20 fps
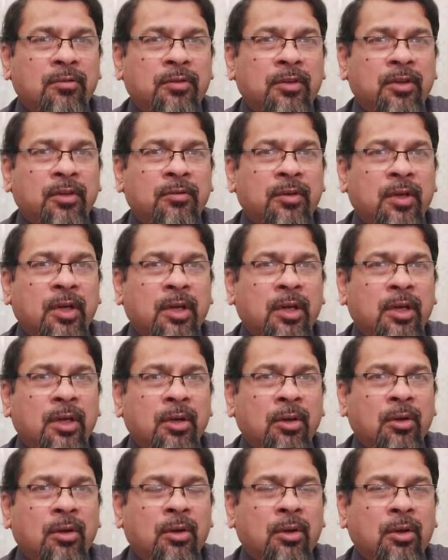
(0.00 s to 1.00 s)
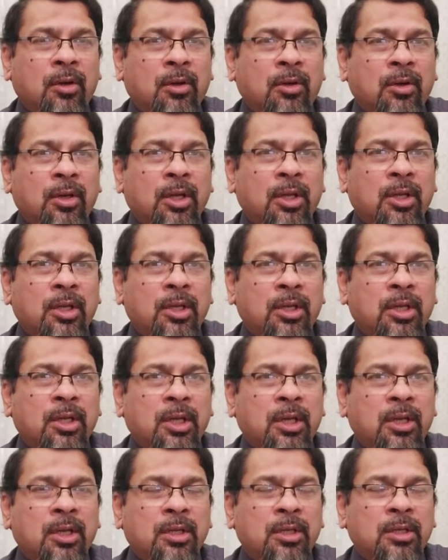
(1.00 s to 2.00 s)
fever or
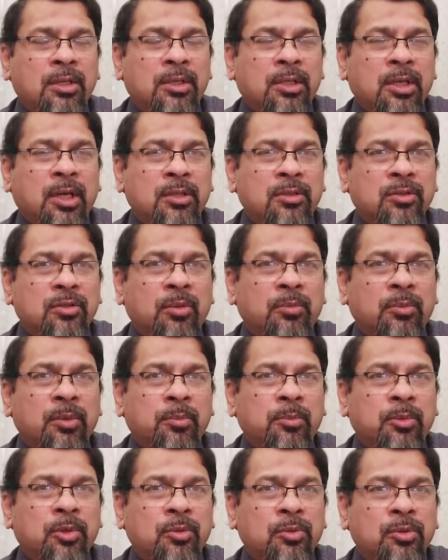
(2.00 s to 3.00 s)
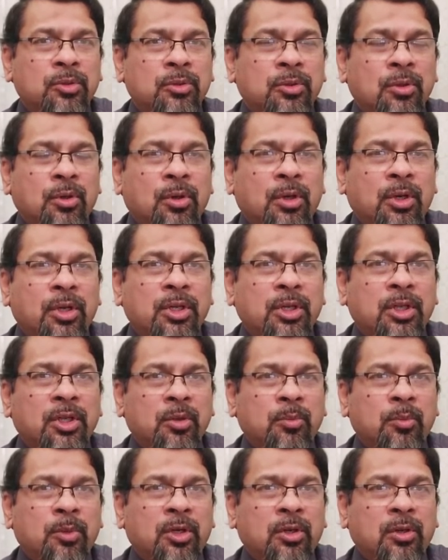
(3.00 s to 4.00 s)
any drugs of abuse or any
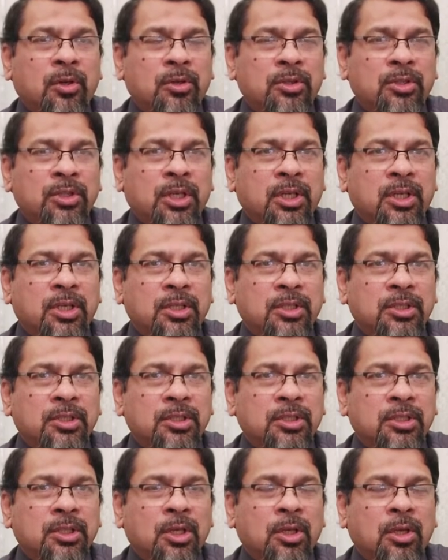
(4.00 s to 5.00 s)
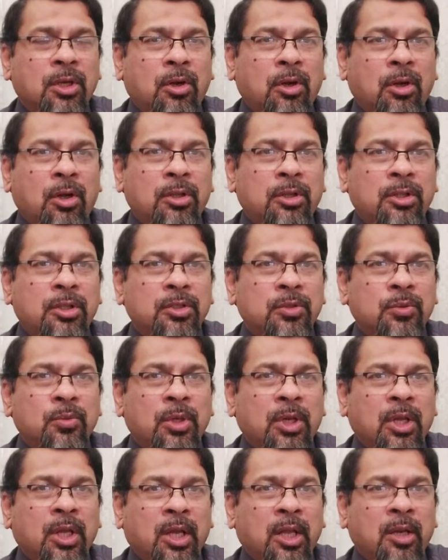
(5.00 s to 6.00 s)
rheumatological disease. All this
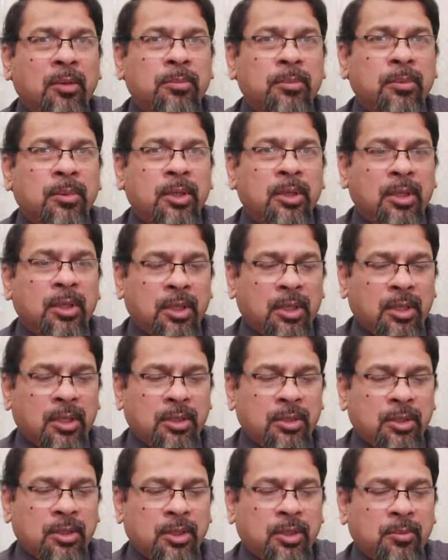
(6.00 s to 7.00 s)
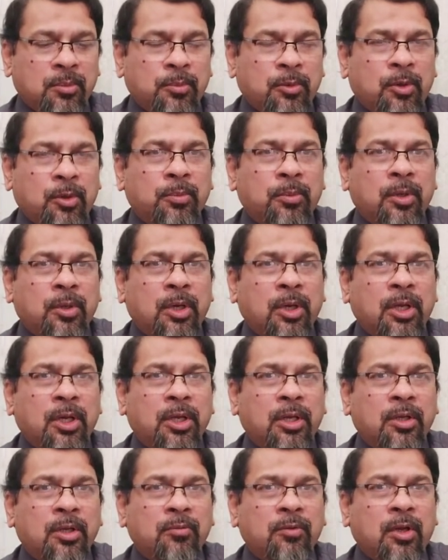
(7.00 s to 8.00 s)
will help in
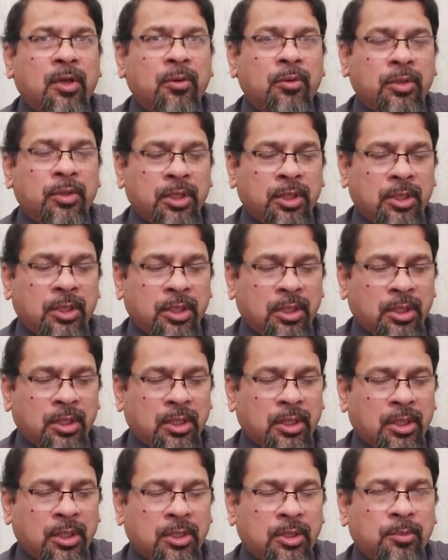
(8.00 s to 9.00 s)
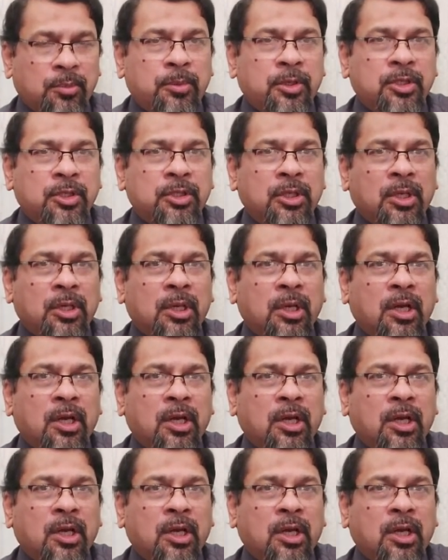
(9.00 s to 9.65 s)
properly evaluating the patient.